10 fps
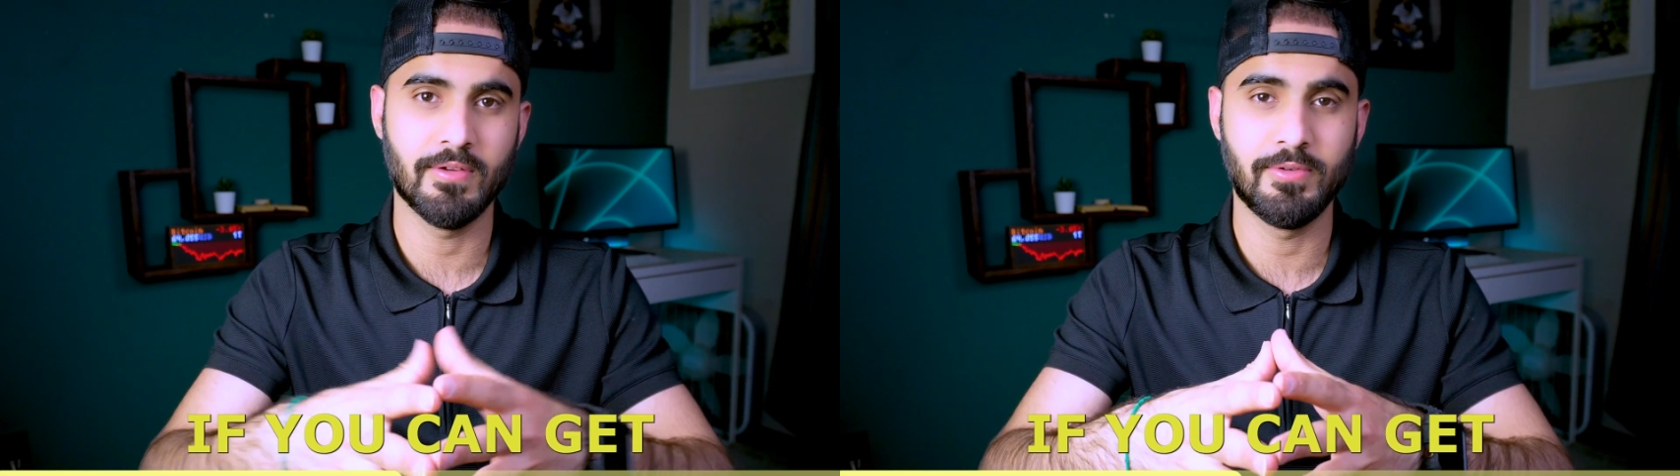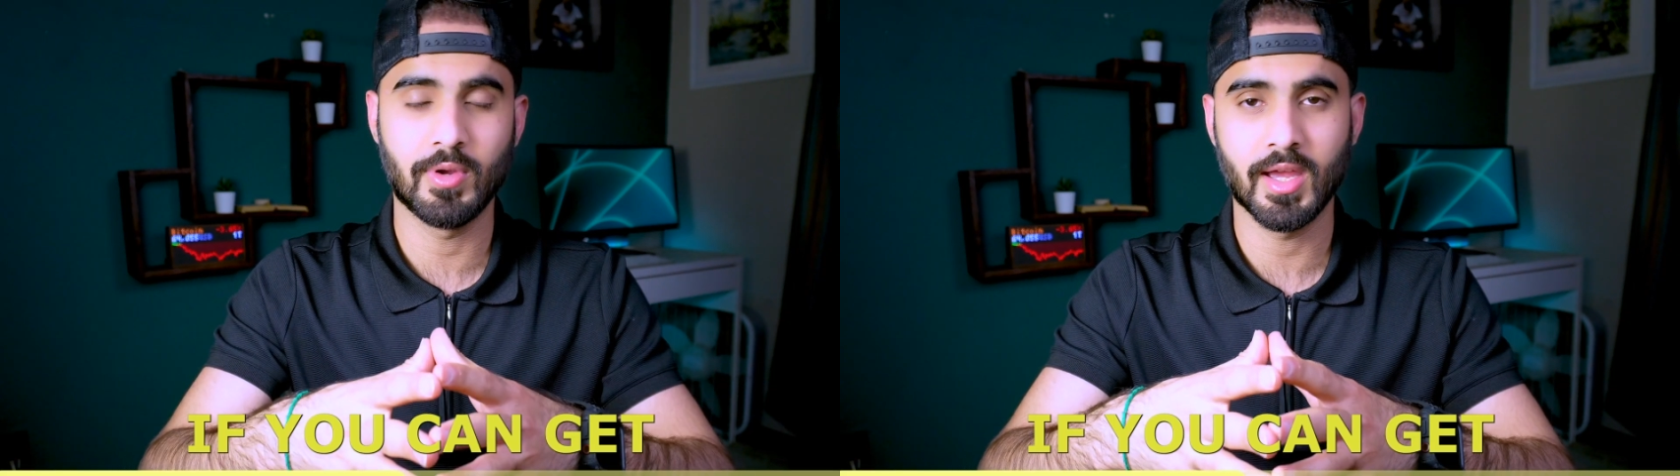
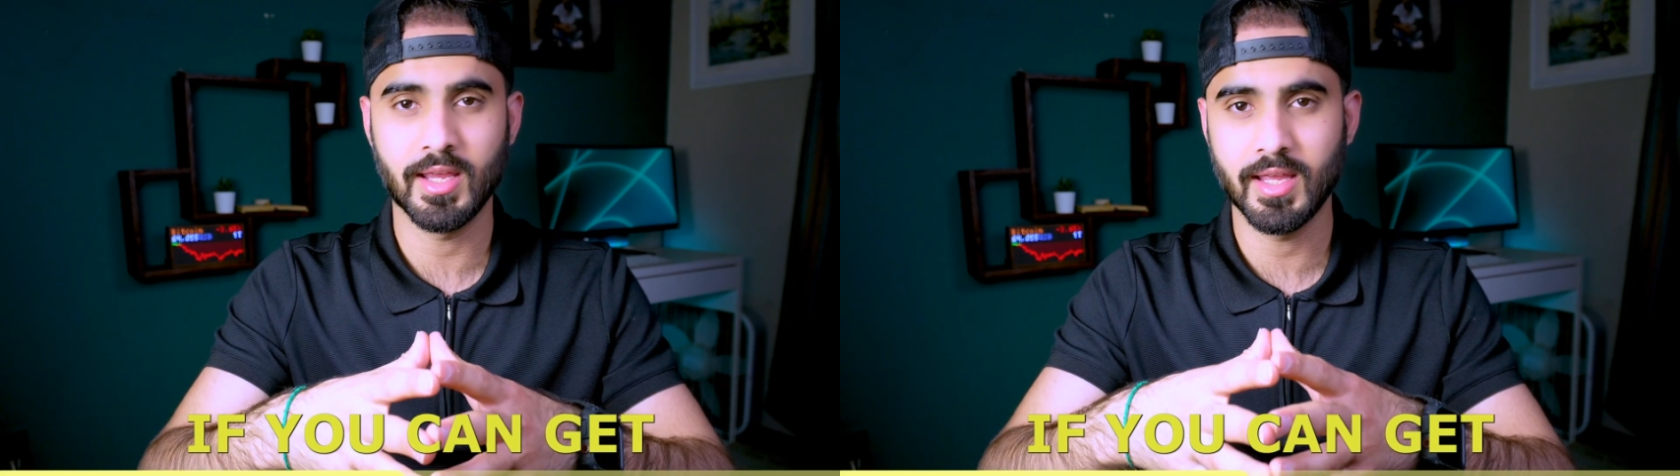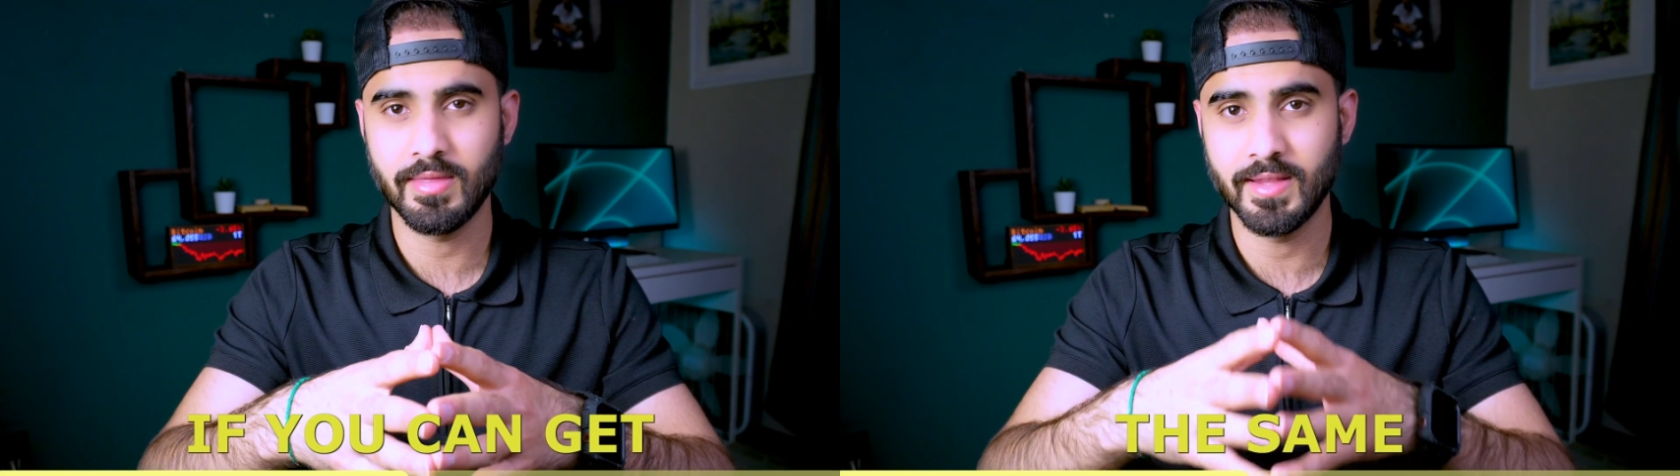if you
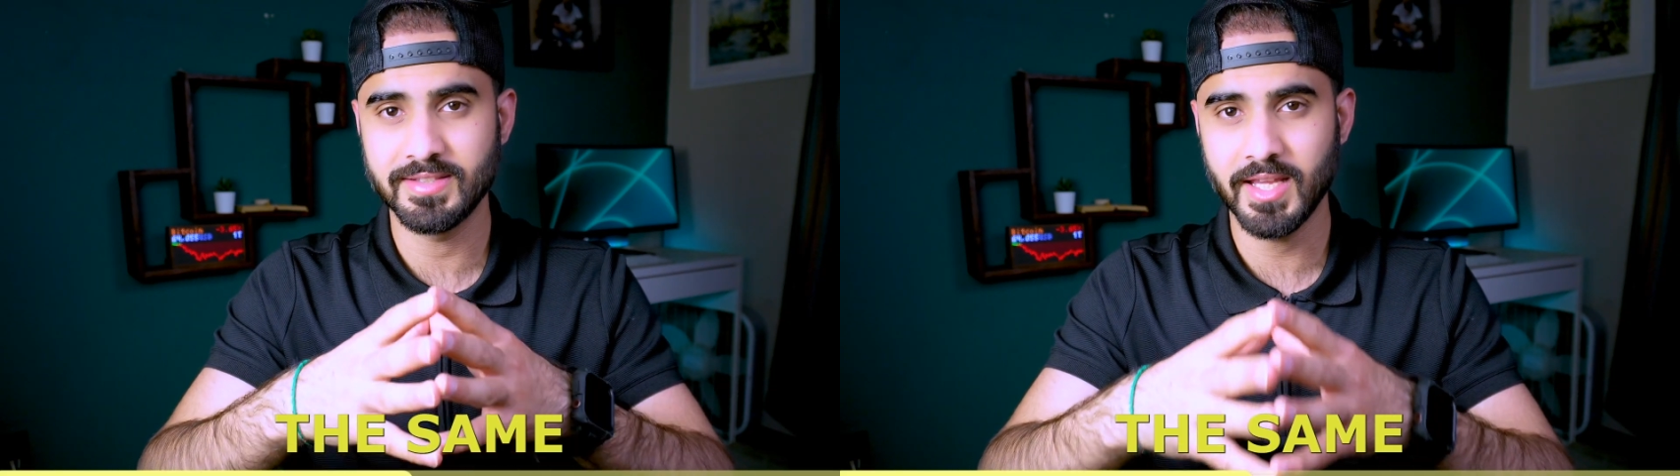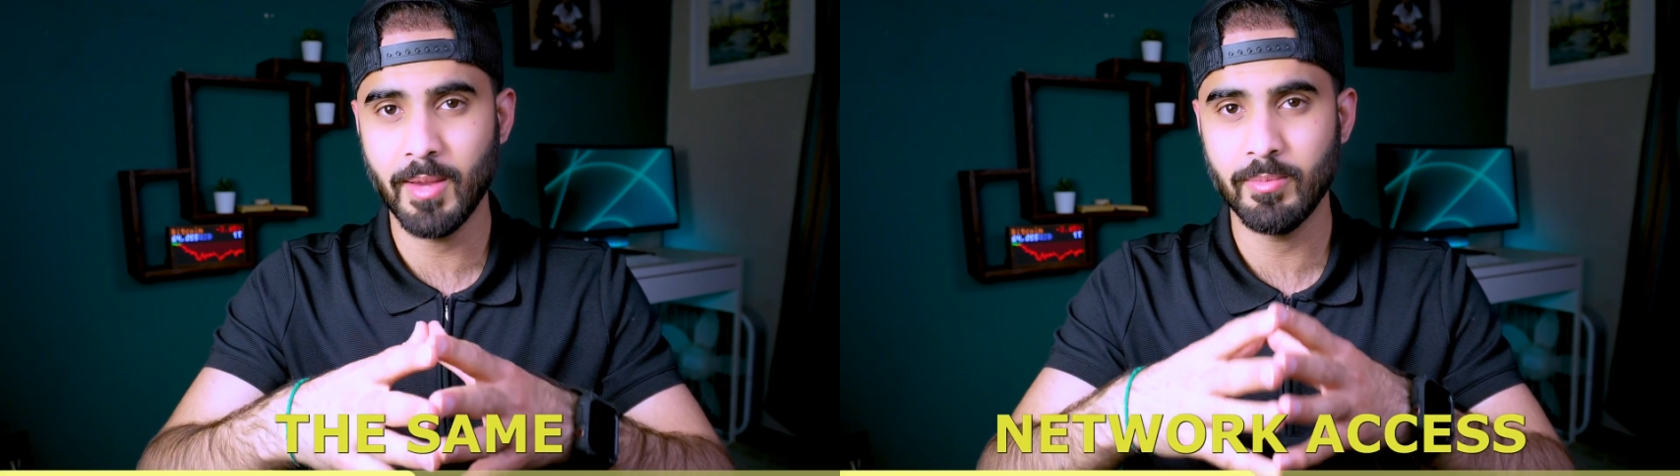can get the
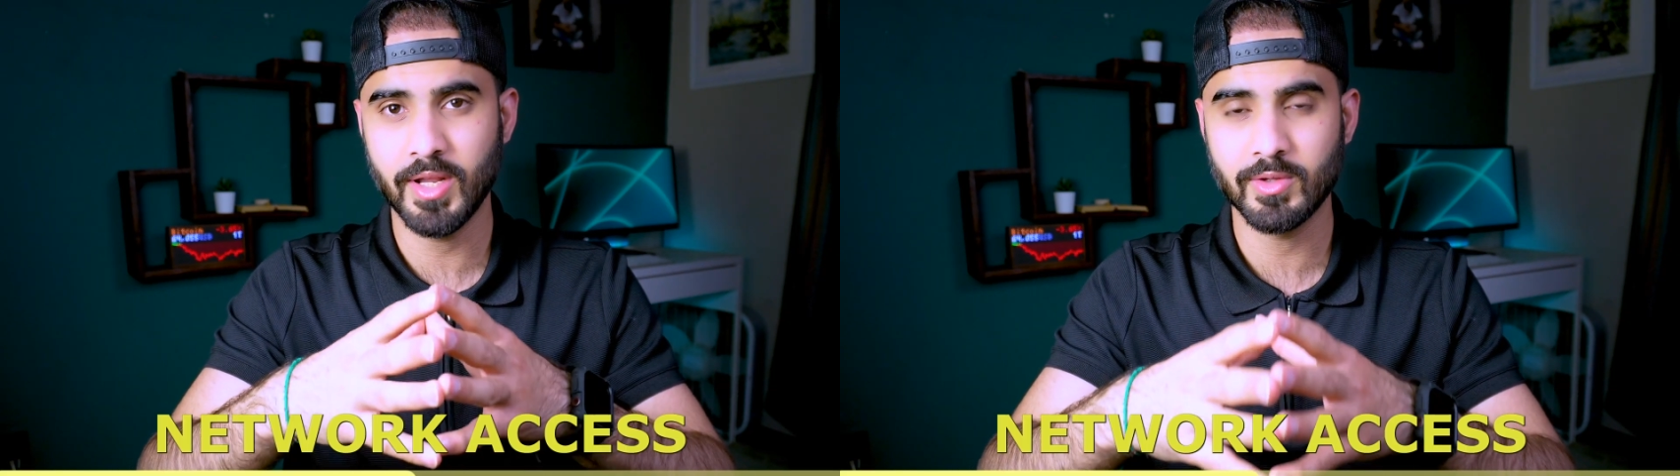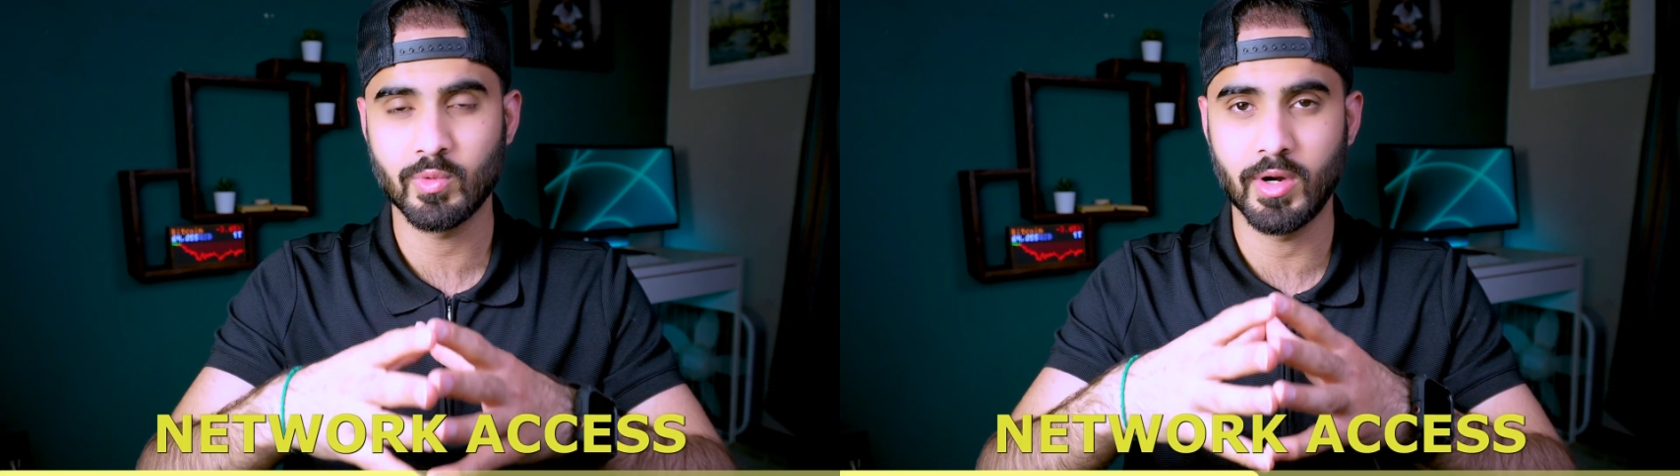same
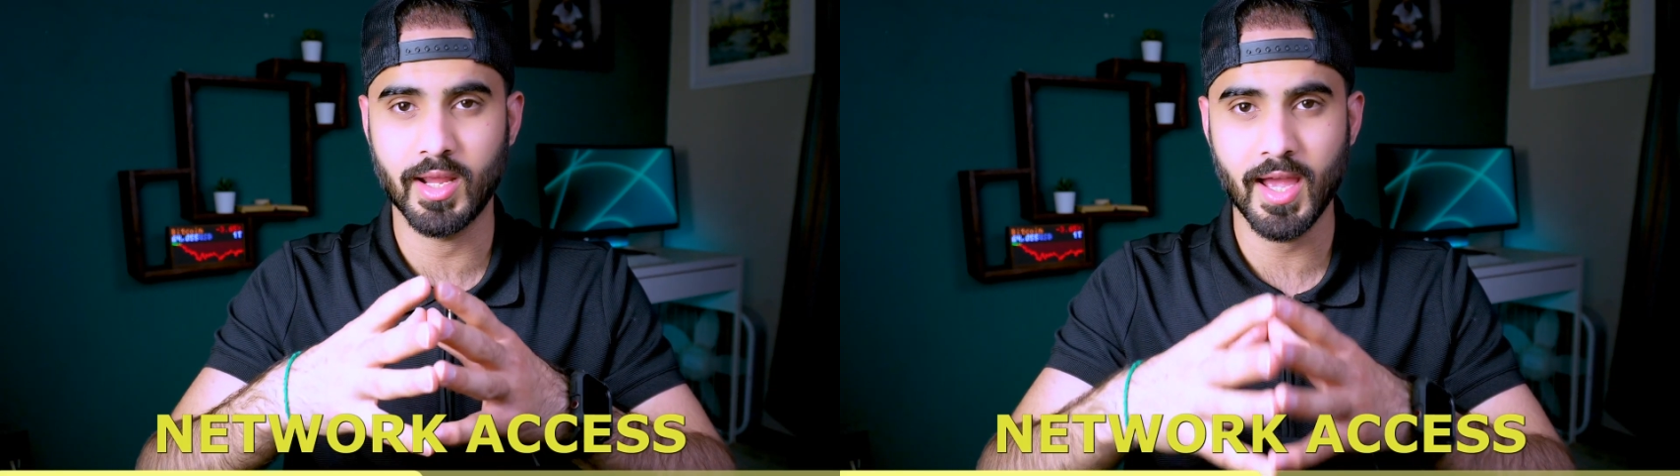network